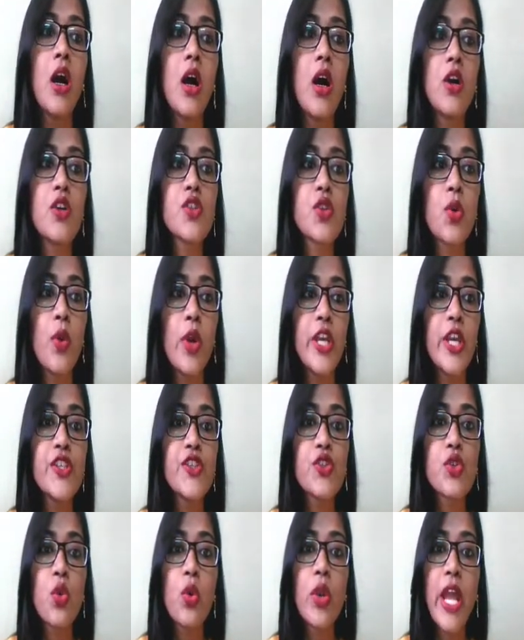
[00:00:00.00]
So
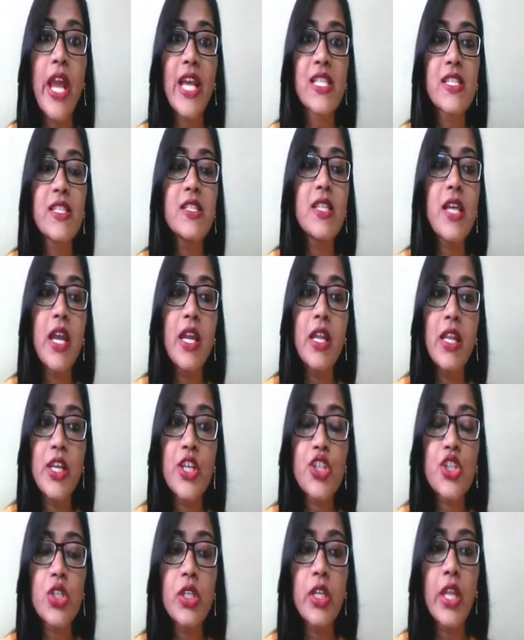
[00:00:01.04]
histone
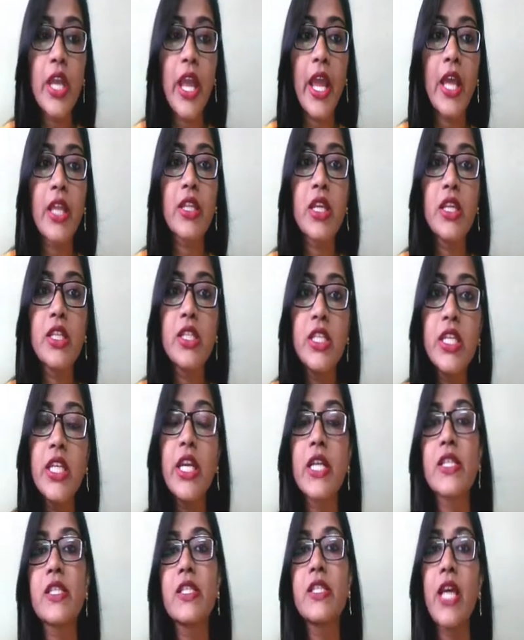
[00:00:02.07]
acetylation and
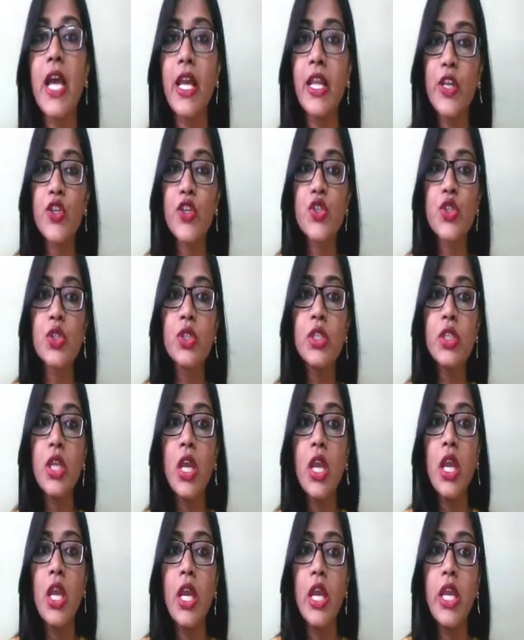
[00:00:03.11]
deacetylation
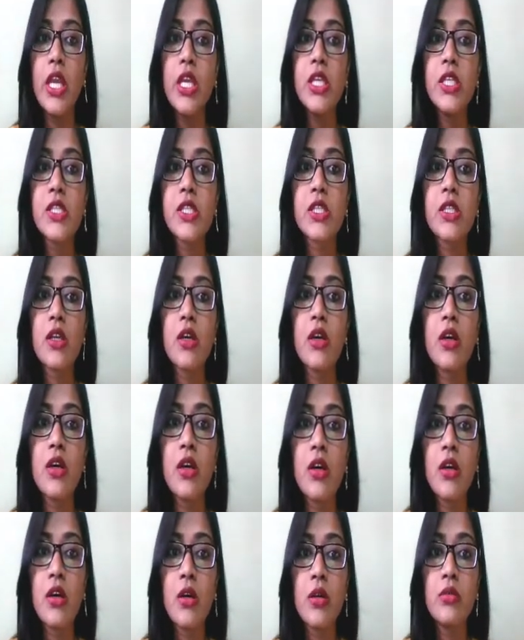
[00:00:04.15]
is
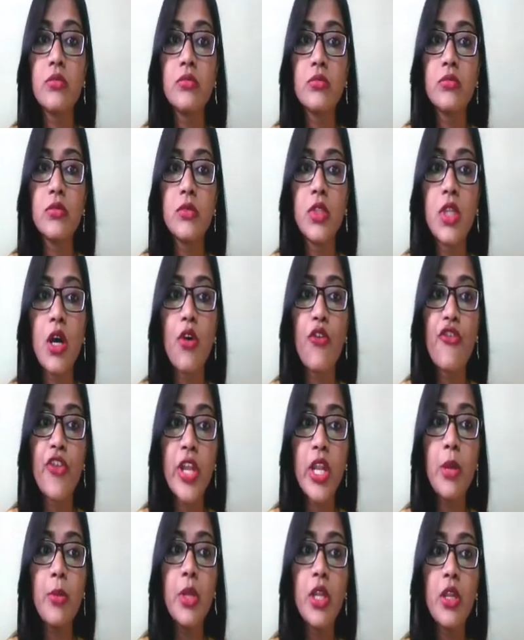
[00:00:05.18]
the
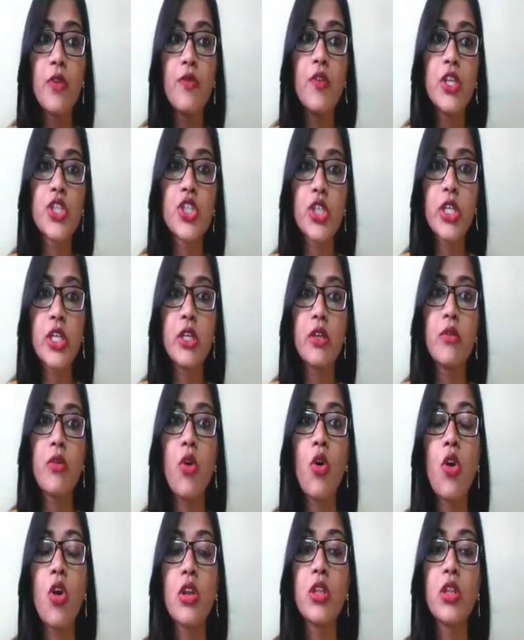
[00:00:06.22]
phenomenon which, or the